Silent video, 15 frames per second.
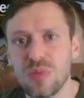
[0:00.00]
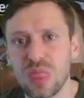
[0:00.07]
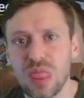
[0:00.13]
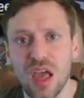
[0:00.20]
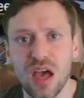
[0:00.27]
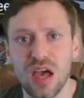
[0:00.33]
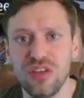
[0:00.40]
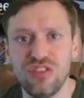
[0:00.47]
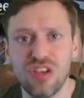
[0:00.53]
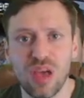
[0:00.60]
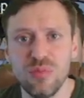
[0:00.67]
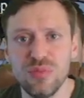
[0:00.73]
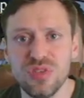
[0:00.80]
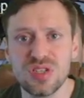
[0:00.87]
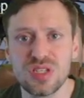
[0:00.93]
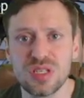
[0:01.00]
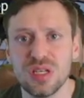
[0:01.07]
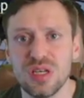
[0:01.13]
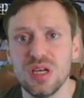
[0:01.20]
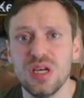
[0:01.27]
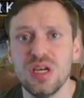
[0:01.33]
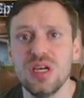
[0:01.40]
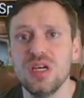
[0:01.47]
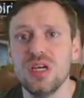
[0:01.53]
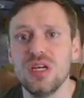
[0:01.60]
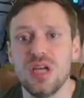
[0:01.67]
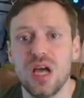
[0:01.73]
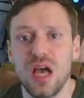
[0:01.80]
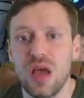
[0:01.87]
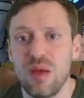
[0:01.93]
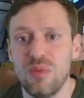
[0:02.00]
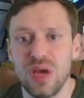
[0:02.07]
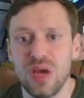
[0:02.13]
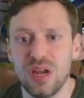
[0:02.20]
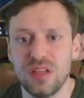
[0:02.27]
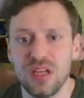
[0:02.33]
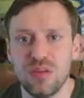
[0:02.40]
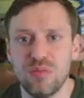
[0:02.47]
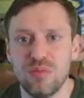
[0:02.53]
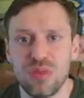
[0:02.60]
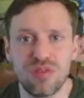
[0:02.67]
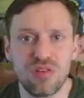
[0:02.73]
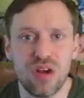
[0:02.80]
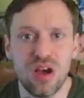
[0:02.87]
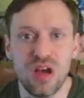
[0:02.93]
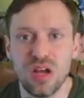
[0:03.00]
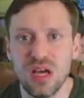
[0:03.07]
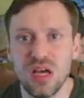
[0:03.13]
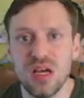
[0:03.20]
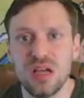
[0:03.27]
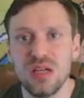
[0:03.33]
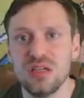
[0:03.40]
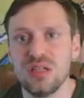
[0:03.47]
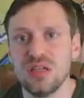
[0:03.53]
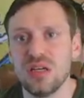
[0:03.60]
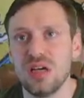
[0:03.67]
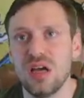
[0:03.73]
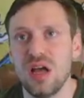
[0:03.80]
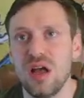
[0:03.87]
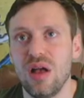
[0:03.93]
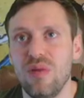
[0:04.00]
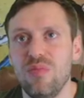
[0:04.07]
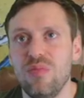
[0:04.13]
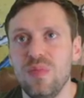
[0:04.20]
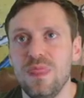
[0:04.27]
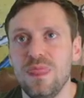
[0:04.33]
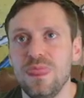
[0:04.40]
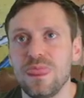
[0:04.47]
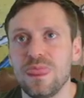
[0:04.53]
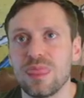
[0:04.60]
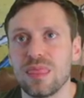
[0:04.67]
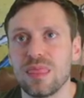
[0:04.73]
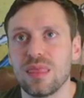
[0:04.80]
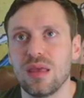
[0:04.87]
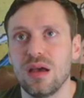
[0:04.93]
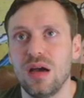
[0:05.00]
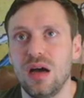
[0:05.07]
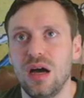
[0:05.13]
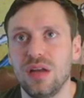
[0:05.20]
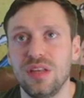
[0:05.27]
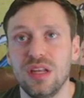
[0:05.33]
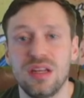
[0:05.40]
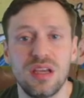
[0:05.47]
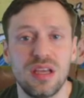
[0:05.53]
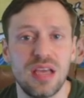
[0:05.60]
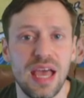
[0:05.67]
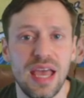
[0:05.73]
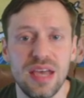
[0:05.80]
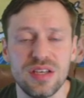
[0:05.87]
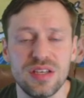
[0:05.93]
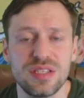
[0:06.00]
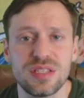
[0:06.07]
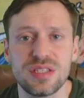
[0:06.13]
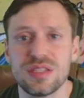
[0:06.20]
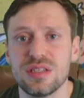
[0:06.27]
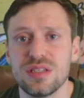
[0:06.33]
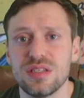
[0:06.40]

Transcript: uh, gems. Um, and I did Mithrala, um, I did Gaius,